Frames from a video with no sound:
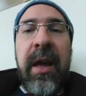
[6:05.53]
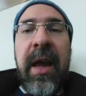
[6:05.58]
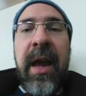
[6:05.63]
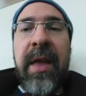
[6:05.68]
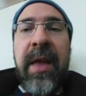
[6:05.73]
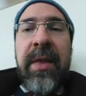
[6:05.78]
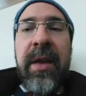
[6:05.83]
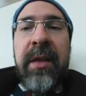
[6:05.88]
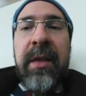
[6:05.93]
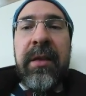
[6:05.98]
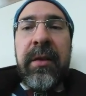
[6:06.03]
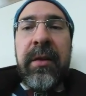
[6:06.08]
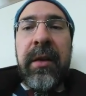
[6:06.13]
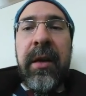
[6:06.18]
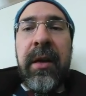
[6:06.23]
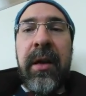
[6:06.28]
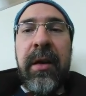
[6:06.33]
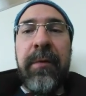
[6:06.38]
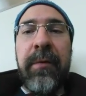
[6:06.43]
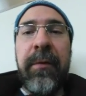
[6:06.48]
And then
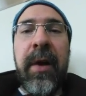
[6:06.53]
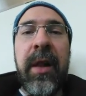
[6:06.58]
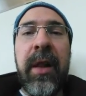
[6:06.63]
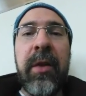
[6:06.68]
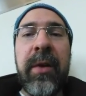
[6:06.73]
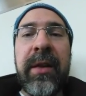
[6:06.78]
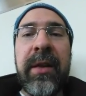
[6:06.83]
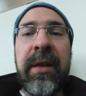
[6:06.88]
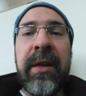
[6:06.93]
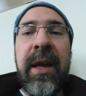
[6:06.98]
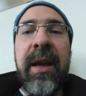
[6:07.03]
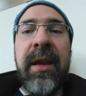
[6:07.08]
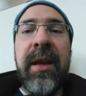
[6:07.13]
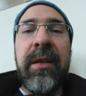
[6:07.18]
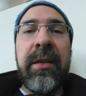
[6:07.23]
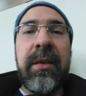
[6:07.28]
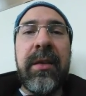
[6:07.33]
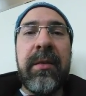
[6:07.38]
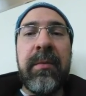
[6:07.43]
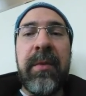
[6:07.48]
the following day,
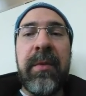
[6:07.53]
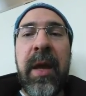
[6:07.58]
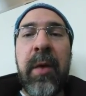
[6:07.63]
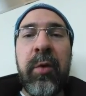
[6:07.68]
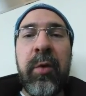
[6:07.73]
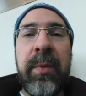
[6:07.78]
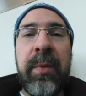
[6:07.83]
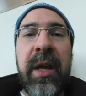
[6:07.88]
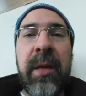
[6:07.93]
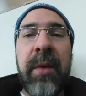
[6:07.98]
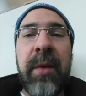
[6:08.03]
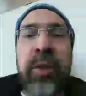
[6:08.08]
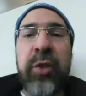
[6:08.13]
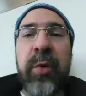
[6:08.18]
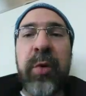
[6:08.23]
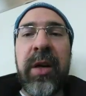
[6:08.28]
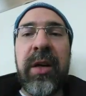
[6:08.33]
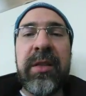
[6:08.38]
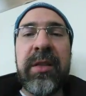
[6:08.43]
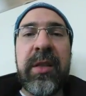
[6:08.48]
they will be in
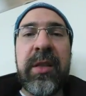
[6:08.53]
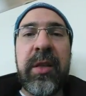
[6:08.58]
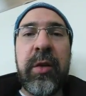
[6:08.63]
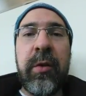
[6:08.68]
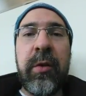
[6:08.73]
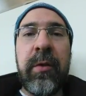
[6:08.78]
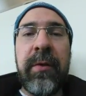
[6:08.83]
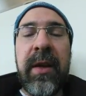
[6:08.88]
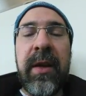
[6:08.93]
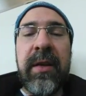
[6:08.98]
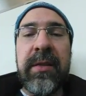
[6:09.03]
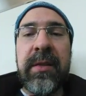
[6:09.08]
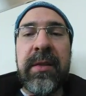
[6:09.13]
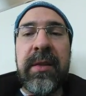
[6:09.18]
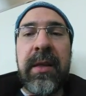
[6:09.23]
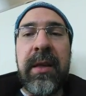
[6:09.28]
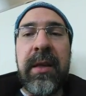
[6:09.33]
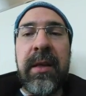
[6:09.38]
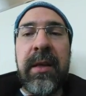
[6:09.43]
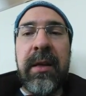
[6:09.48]
Montreal to face
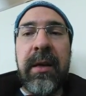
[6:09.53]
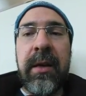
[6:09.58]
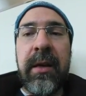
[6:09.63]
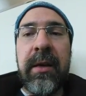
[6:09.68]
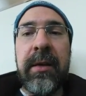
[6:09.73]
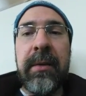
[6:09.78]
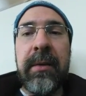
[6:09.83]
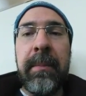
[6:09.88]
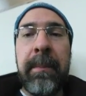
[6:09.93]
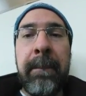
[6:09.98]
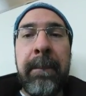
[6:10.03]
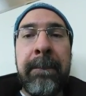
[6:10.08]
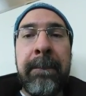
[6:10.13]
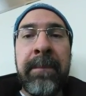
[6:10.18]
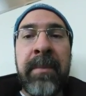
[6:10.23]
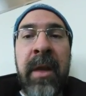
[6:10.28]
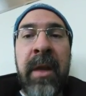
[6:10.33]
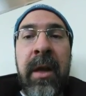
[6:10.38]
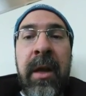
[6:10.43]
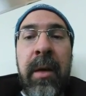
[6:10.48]
the
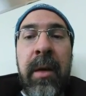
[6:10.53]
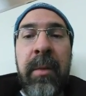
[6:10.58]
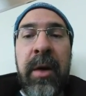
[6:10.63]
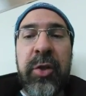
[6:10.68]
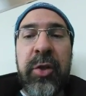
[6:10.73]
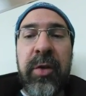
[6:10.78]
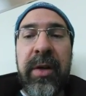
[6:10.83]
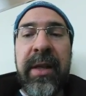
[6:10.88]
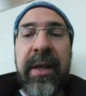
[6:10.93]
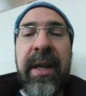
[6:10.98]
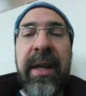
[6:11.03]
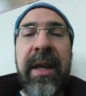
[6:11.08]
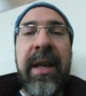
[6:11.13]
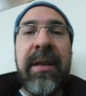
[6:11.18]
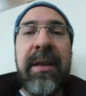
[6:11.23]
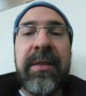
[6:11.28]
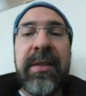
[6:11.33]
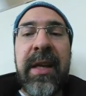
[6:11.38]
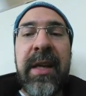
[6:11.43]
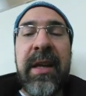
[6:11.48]
Montreal
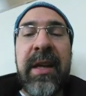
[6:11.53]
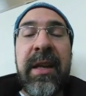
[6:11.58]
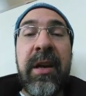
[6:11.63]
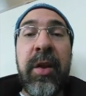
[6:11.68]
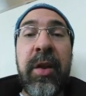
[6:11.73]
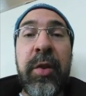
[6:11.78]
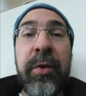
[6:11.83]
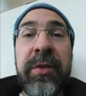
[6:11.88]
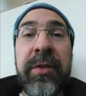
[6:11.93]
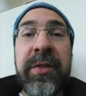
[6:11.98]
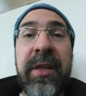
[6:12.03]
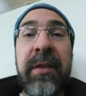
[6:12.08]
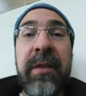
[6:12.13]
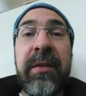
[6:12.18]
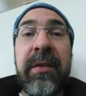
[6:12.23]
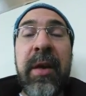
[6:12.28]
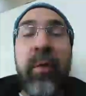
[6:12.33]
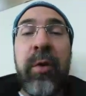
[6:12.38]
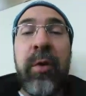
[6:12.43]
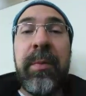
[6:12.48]
Canadiens. And then on Thursday,
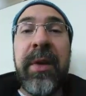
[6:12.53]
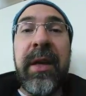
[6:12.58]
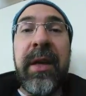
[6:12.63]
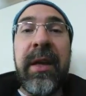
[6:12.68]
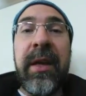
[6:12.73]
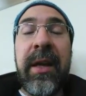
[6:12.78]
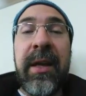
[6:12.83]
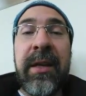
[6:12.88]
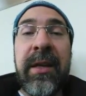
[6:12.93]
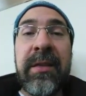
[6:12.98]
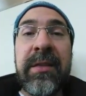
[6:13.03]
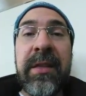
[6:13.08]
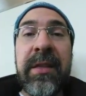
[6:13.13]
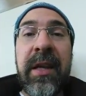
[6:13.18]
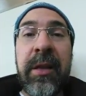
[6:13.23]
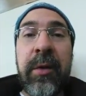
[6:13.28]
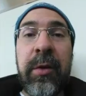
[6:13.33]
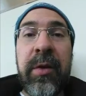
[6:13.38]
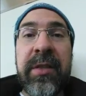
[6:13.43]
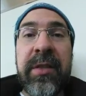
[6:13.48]
they will be in
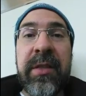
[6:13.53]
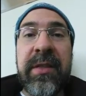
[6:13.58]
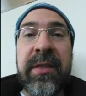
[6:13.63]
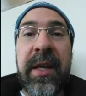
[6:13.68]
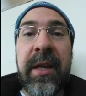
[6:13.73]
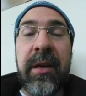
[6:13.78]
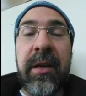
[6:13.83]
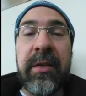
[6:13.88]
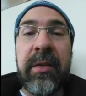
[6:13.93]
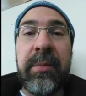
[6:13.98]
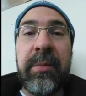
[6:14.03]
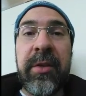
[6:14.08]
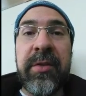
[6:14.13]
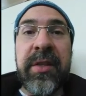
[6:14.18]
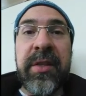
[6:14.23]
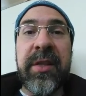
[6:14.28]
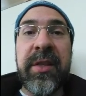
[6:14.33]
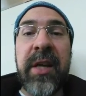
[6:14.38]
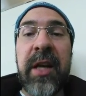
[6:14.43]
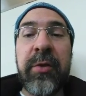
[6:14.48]
St. Louis to take on the
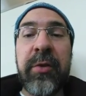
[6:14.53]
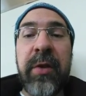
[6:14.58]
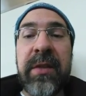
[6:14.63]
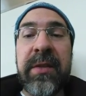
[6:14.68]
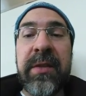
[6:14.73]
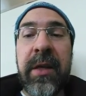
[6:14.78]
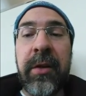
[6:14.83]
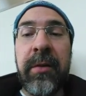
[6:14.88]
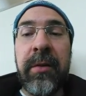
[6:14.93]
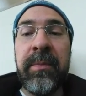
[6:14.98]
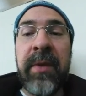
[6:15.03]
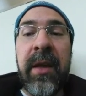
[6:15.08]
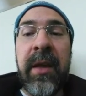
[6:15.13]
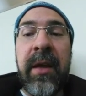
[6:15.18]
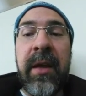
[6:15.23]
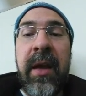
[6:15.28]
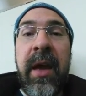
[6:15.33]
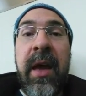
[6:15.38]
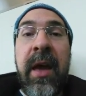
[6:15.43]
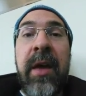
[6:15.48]
Blues at Scott Trade Center.
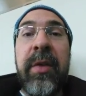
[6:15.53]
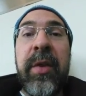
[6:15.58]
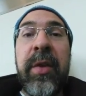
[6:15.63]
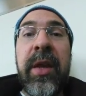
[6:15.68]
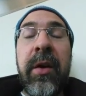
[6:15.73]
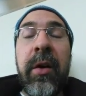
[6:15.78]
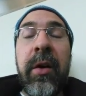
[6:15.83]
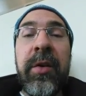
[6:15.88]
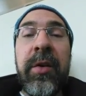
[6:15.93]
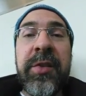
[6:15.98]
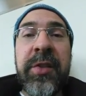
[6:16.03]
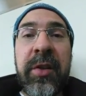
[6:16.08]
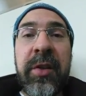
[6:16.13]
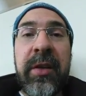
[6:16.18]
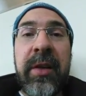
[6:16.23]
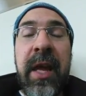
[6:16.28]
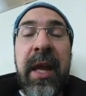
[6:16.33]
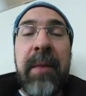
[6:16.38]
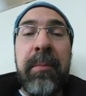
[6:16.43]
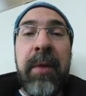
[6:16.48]
The All-Star
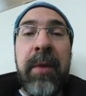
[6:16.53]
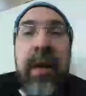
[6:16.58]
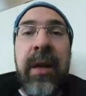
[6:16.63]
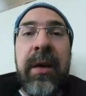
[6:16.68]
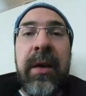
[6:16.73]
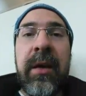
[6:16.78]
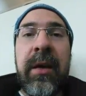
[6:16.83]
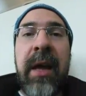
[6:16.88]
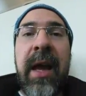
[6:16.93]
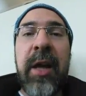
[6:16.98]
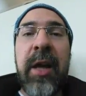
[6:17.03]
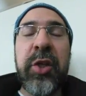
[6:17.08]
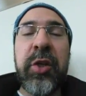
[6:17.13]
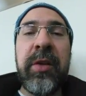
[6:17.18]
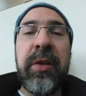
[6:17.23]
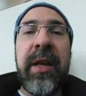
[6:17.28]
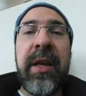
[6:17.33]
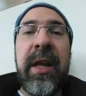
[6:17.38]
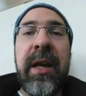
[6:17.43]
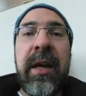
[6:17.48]
game
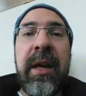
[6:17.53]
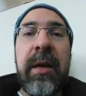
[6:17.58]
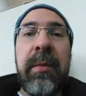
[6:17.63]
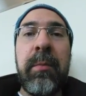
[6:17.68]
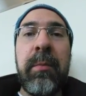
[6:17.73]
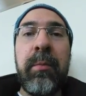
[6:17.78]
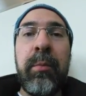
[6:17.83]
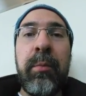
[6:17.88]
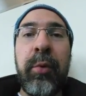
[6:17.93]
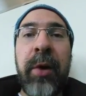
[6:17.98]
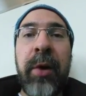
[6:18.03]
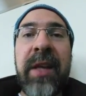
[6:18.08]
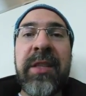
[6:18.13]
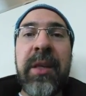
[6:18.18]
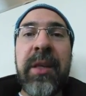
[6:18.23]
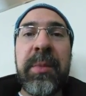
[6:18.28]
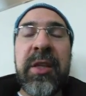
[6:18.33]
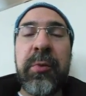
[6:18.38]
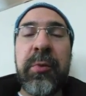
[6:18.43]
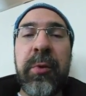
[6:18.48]
actually
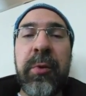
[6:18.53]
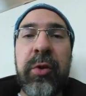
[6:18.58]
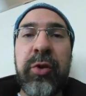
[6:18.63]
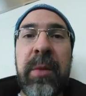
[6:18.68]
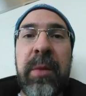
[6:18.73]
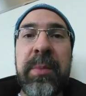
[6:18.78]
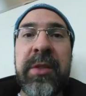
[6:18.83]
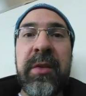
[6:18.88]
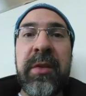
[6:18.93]
breaks up this road trip.